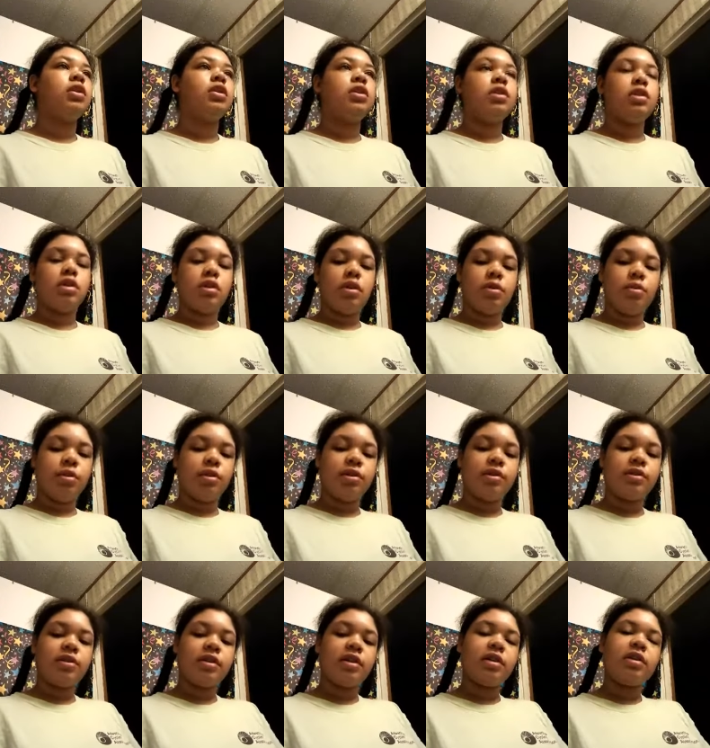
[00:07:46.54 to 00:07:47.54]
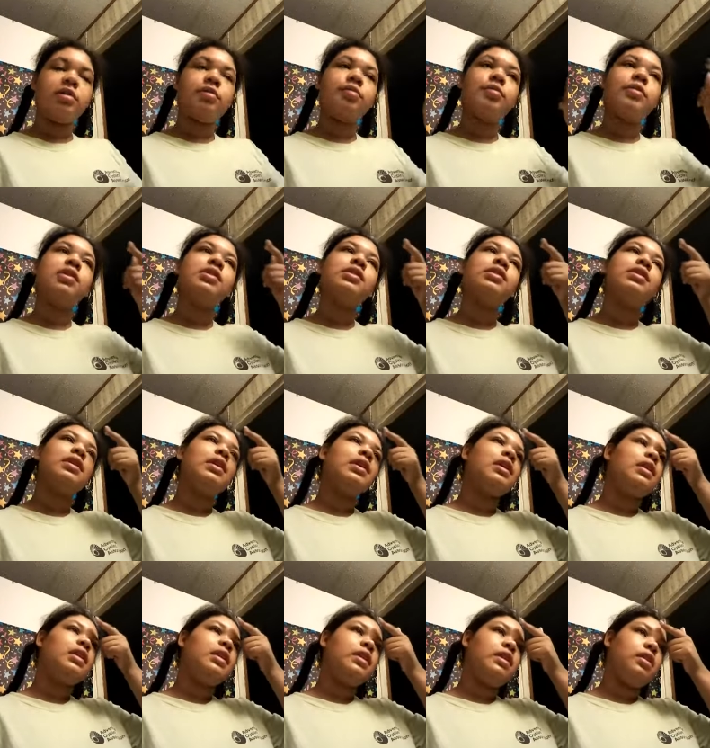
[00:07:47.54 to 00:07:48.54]
did not want to stick to my
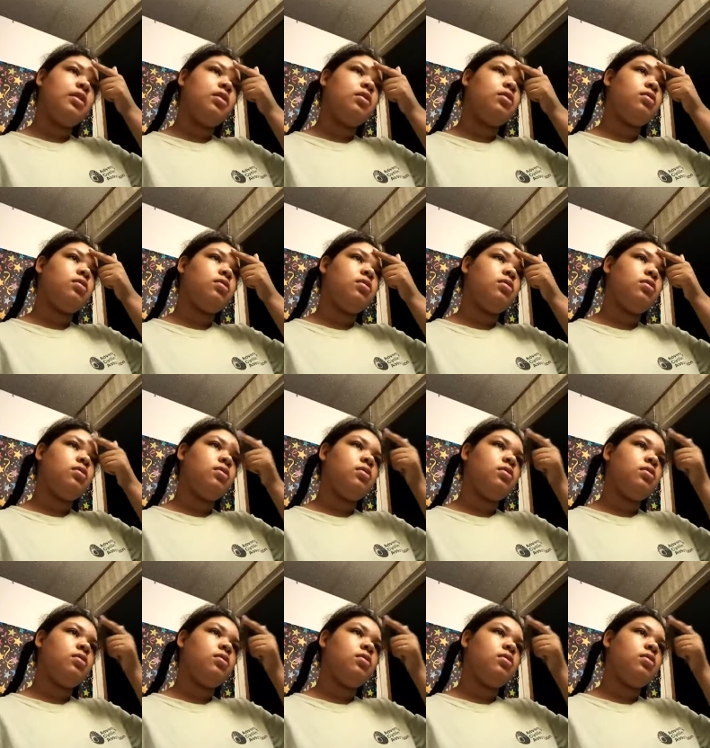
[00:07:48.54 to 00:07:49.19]
skin then.